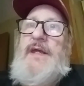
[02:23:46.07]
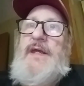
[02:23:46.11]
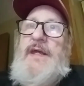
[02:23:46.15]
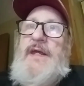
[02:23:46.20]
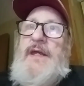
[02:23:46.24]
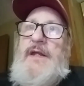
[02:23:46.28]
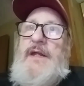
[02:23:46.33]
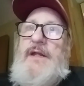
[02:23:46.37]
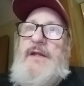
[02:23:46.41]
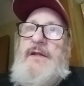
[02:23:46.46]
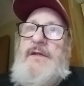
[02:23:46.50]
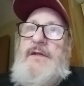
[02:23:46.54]

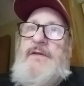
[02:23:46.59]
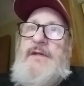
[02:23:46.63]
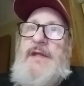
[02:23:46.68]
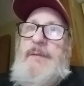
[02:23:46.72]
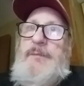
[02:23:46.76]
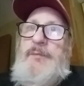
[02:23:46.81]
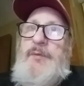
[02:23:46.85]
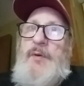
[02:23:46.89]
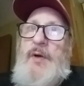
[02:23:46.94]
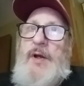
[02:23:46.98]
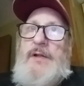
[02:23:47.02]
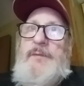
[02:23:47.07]
and
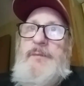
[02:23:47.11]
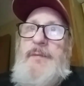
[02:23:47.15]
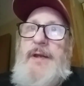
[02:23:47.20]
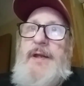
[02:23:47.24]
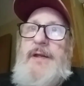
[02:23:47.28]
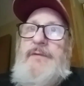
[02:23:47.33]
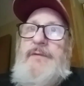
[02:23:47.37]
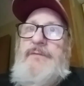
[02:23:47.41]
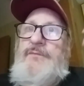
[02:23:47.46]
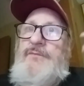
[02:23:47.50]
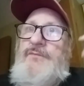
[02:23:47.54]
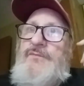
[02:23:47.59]
they brought him
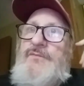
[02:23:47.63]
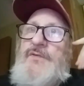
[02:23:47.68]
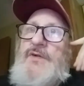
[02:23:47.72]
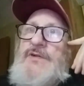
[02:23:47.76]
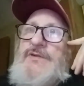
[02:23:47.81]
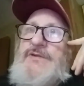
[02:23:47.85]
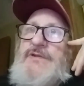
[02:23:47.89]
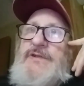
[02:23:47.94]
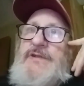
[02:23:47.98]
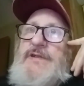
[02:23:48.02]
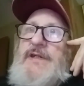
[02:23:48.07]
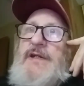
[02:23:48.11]
in
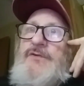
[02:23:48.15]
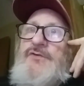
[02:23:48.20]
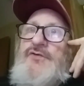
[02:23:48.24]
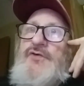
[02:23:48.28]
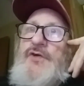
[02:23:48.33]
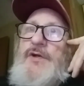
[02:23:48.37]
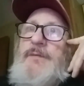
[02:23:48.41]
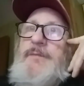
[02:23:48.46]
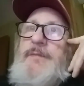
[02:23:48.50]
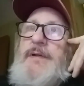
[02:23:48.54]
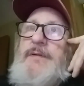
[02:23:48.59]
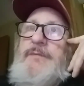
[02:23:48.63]
because he needed
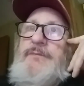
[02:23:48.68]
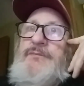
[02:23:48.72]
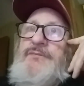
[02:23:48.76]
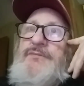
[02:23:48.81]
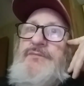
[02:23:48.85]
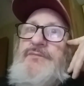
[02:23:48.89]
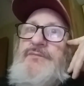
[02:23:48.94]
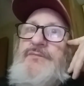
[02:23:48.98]
treatment.